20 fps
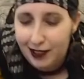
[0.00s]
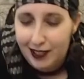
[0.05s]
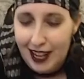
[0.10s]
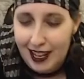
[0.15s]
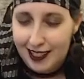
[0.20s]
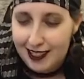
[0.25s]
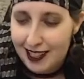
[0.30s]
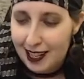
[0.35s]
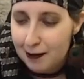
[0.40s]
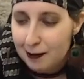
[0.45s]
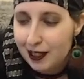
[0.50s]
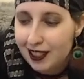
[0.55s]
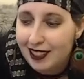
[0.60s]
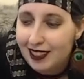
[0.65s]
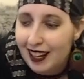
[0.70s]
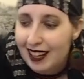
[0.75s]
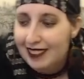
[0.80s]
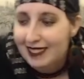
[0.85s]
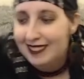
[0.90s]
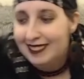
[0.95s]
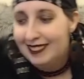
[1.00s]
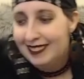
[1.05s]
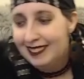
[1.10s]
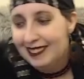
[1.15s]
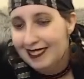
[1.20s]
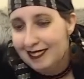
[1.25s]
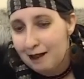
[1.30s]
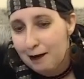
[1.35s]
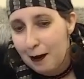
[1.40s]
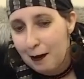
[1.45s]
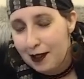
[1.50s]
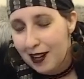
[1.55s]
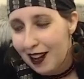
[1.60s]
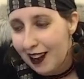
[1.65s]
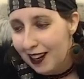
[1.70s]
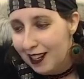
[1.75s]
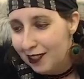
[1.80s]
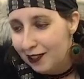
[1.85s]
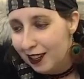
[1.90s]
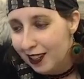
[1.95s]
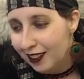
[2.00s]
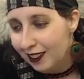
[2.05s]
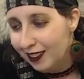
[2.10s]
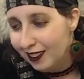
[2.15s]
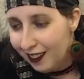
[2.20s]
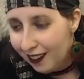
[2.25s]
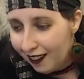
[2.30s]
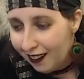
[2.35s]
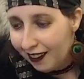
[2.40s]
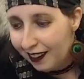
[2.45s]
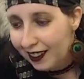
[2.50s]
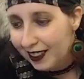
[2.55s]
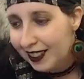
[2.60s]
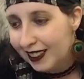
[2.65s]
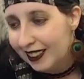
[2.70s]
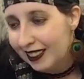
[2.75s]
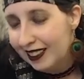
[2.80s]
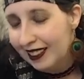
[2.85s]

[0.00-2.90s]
to Academia classes, remember to hydrate along.